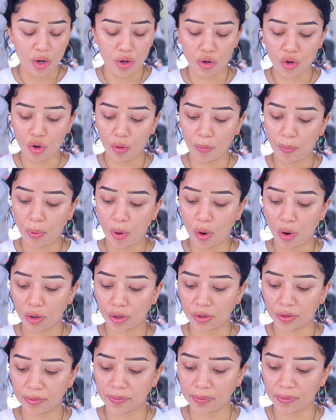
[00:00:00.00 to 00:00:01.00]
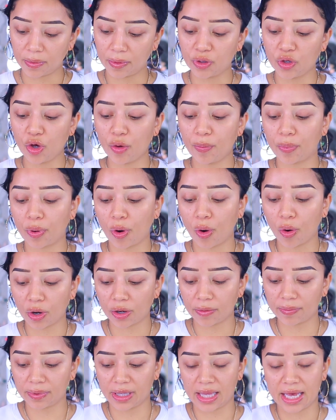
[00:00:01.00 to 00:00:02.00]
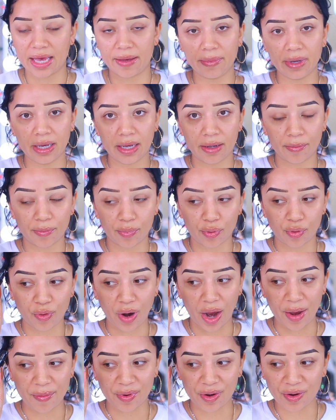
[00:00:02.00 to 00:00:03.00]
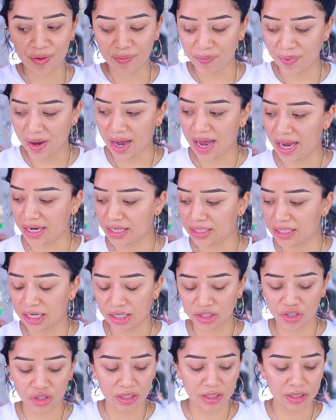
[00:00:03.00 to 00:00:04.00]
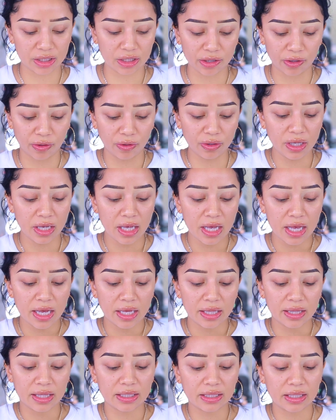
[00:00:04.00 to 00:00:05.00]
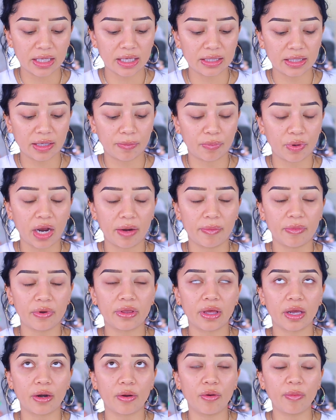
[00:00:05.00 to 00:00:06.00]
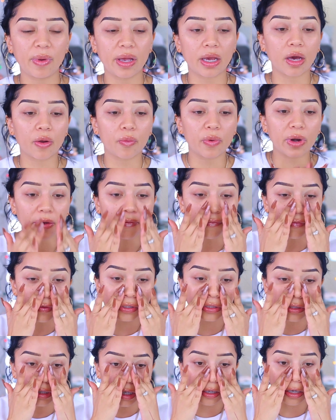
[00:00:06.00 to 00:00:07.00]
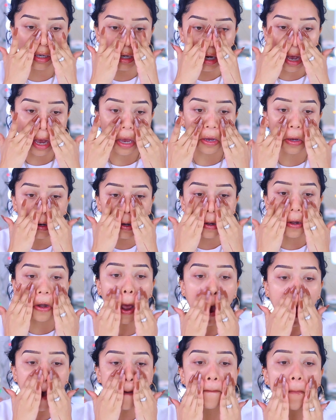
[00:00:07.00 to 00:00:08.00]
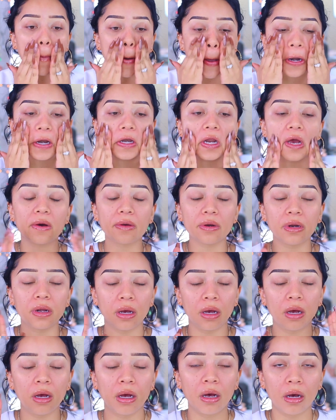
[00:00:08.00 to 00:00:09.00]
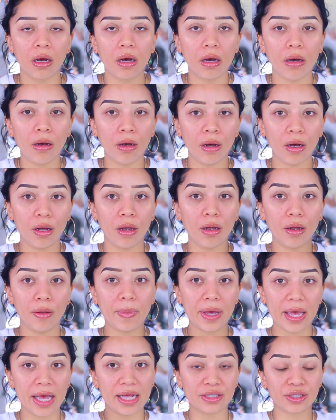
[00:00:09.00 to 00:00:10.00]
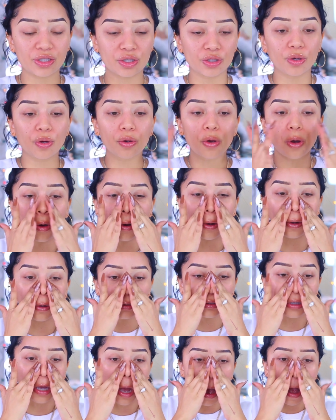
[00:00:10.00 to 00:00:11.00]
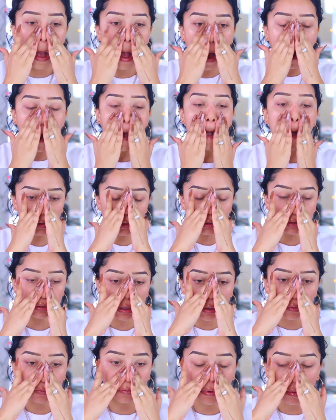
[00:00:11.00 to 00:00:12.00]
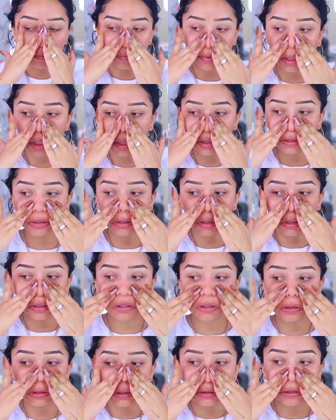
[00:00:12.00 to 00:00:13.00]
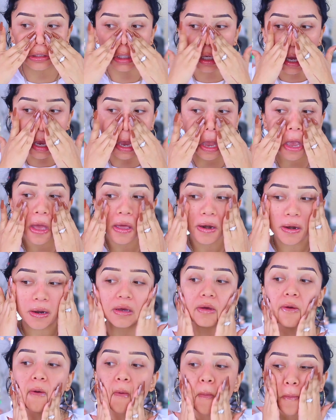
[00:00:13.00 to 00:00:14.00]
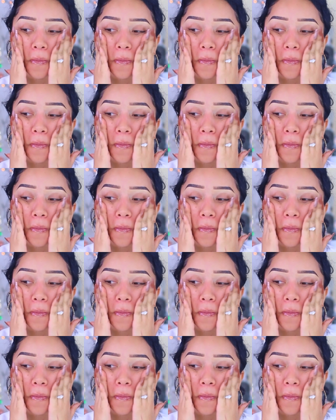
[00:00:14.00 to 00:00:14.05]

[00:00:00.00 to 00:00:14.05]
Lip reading: No Problem primer by Touch and Soul. This is a primer that, oh my God, when I first got it, I could not put it down. Oh, my hands are so cold. I'm just going to rub that into the skin.